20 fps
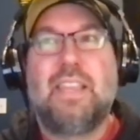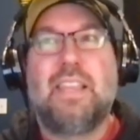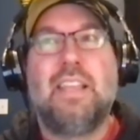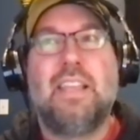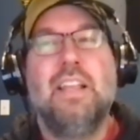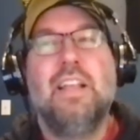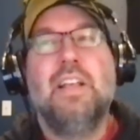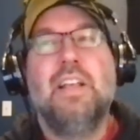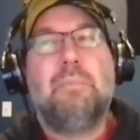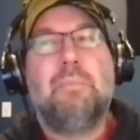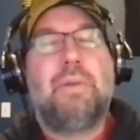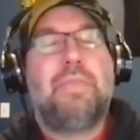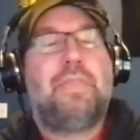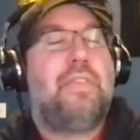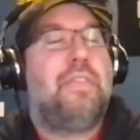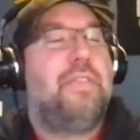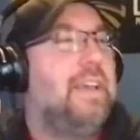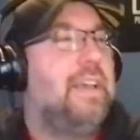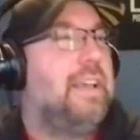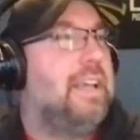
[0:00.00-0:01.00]
But the
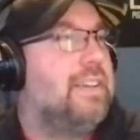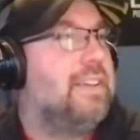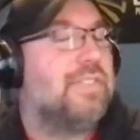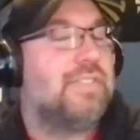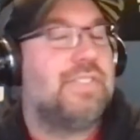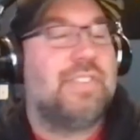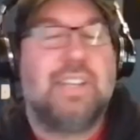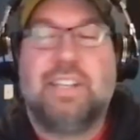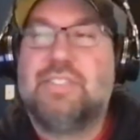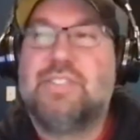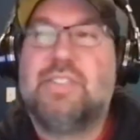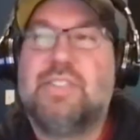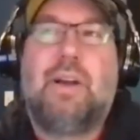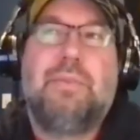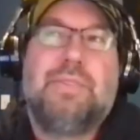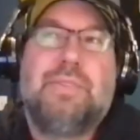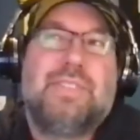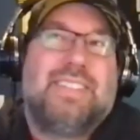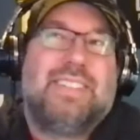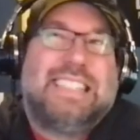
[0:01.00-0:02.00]
thing is, like, so I
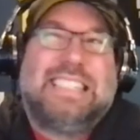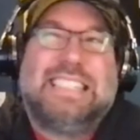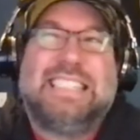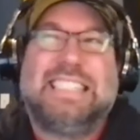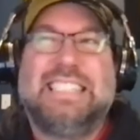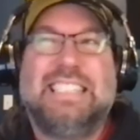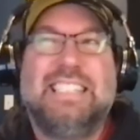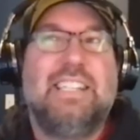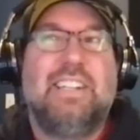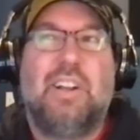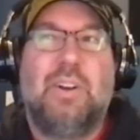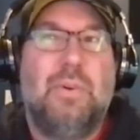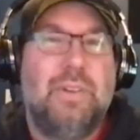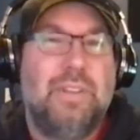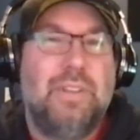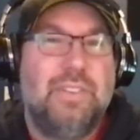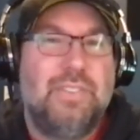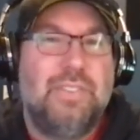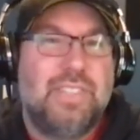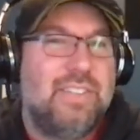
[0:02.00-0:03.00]
was like, you know,
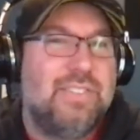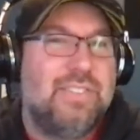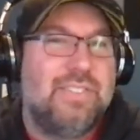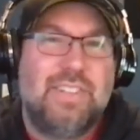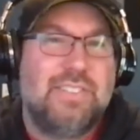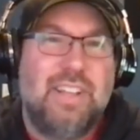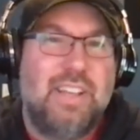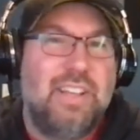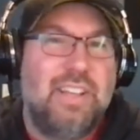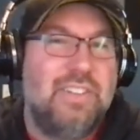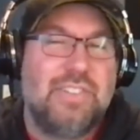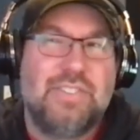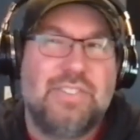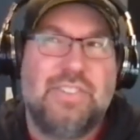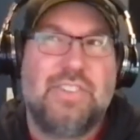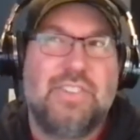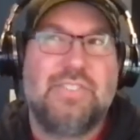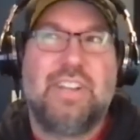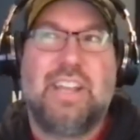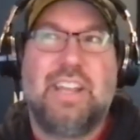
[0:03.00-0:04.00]
he's he's he just
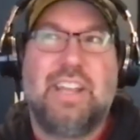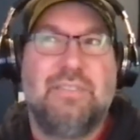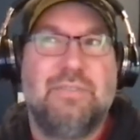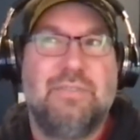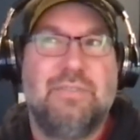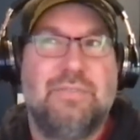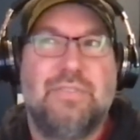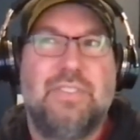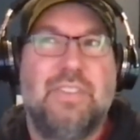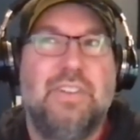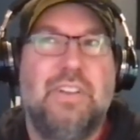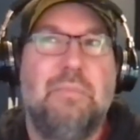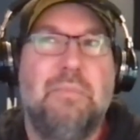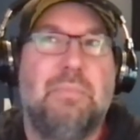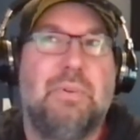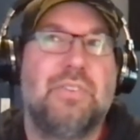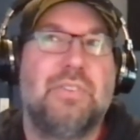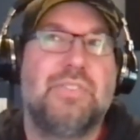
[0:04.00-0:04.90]
doesn't have the numbers.